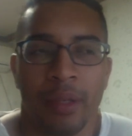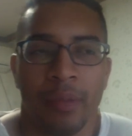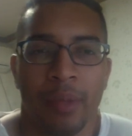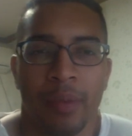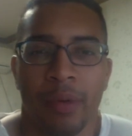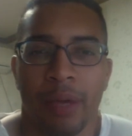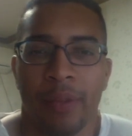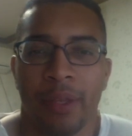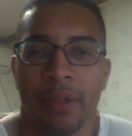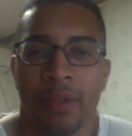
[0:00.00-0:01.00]
people who have
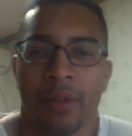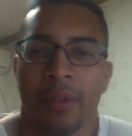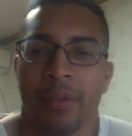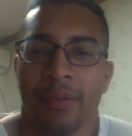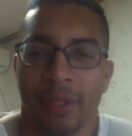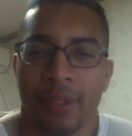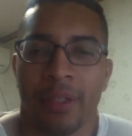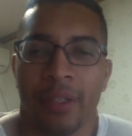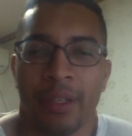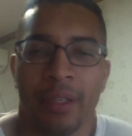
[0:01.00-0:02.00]
the endurance of
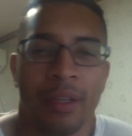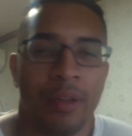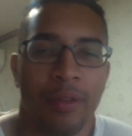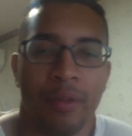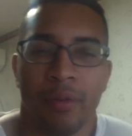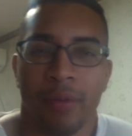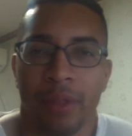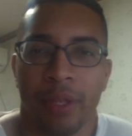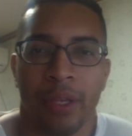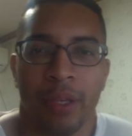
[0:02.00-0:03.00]
listening can go through
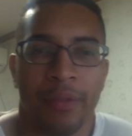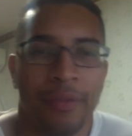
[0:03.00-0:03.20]
with it. If